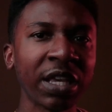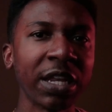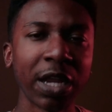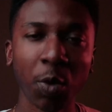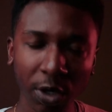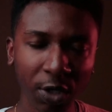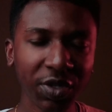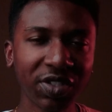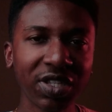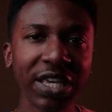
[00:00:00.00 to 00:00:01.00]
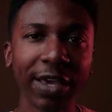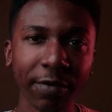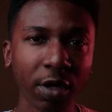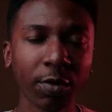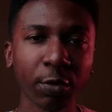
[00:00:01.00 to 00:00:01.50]
Now, we're going to be seeing a
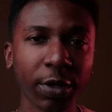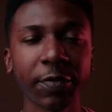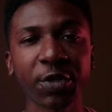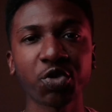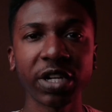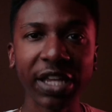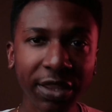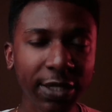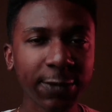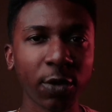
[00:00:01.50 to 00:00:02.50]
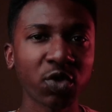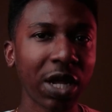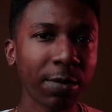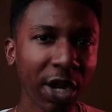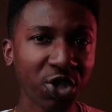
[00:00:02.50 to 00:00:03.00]
variable refresh rate in these phones.
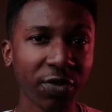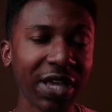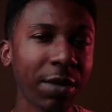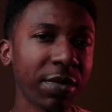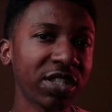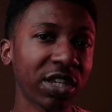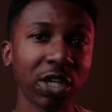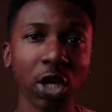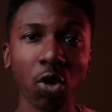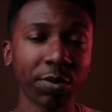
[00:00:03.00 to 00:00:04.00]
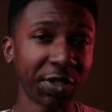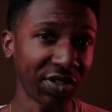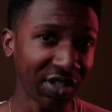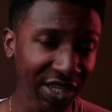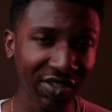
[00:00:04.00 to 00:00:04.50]
I'm not sure if that means it can go up to
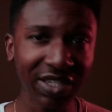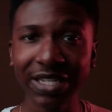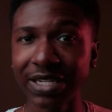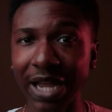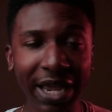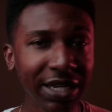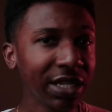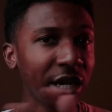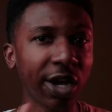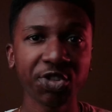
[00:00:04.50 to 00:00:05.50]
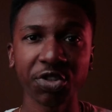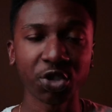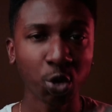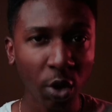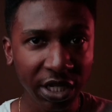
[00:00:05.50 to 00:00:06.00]
60, 90,
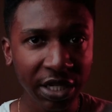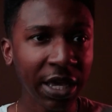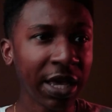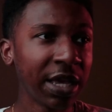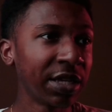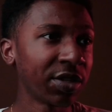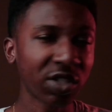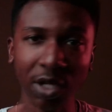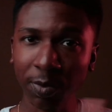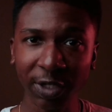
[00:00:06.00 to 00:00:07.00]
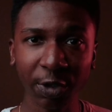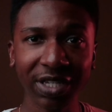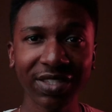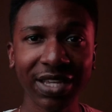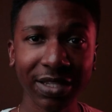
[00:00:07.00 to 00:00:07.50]
120. Some
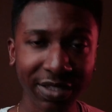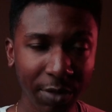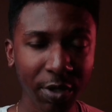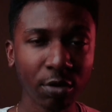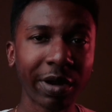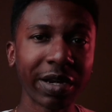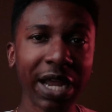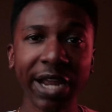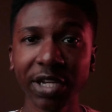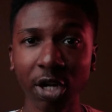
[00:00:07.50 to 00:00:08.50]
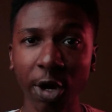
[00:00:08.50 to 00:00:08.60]
critics say that's going to be around 90